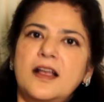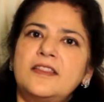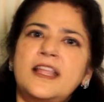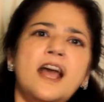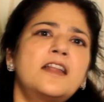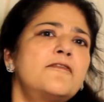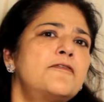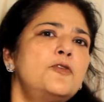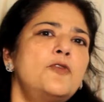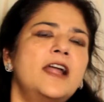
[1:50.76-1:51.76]
There are a
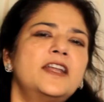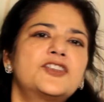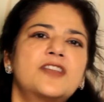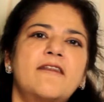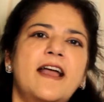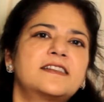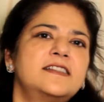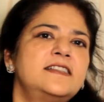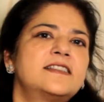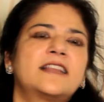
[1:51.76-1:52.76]
few additional
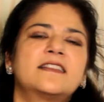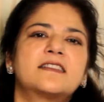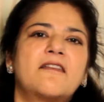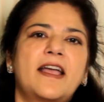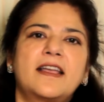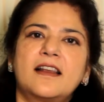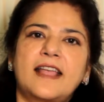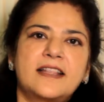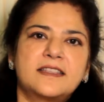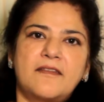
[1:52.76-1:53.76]
vaccines like the cervical
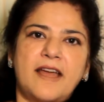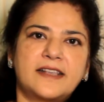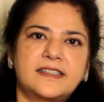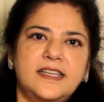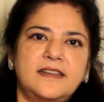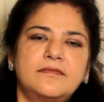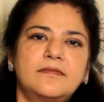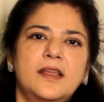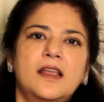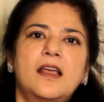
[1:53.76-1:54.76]
cancer vaccine.
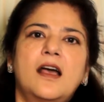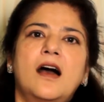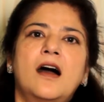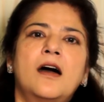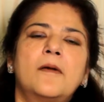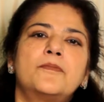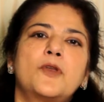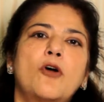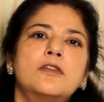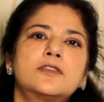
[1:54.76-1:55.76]

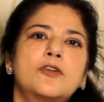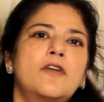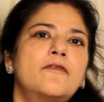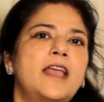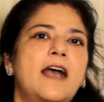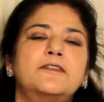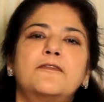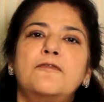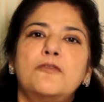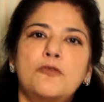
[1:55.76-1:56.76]
Also we have the
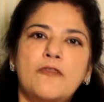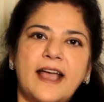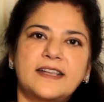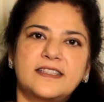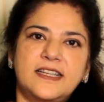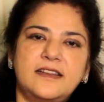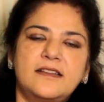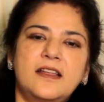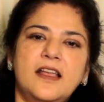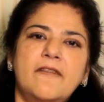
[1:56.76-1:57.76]
flu
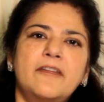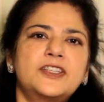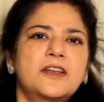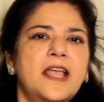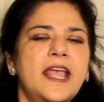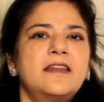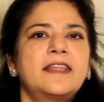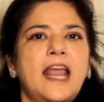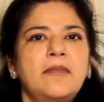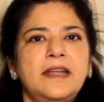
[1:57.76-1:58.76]
vaccine, which again
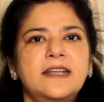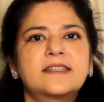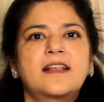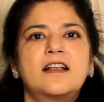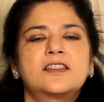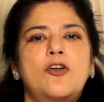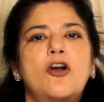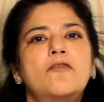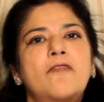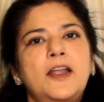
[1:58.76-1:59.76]
can be discussed
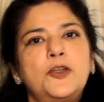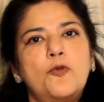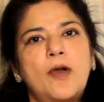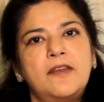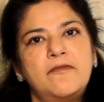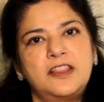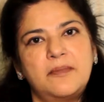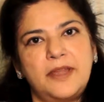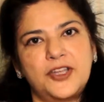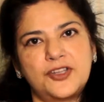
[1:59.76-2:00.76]
on one-to-one with the
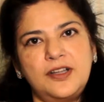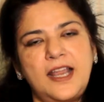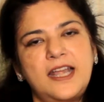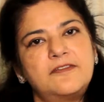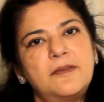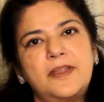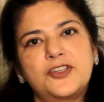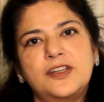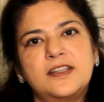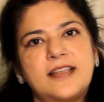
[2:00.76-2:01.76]
patient, and if the
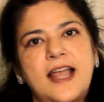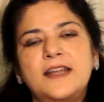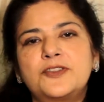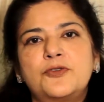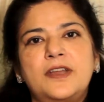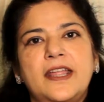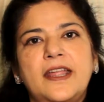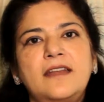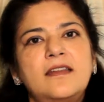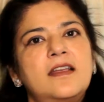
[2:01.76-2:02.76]
patient desires to take
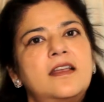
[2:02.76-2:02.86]
it,